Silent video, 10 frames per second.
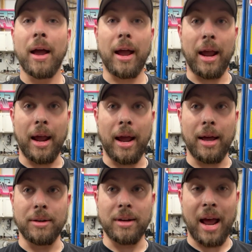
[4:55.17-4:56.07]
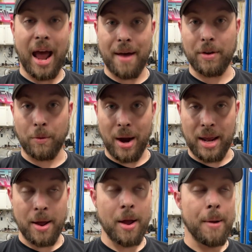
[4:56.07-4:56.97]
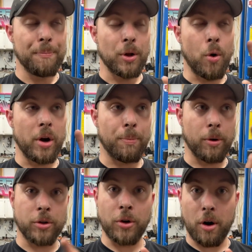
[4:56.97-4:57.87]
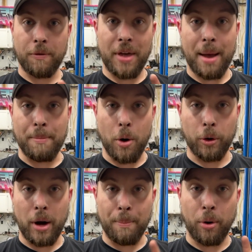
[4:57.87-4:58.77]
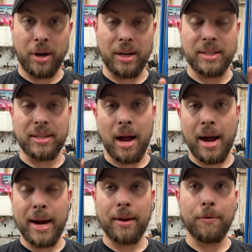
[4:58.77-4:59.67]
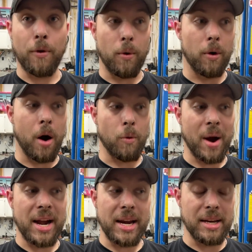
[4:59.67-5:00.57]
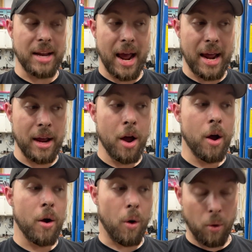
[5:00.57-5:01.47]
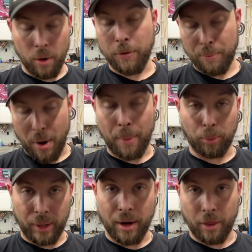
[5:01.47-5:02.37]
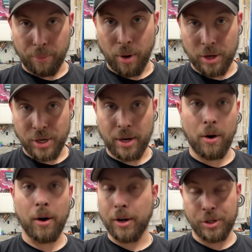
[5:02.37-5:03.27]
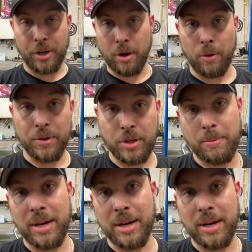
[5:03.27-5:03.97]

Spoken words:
and have it ready. Going to preserve that motor and put it aside for a rainy day or for probably another project car because, you know, this is my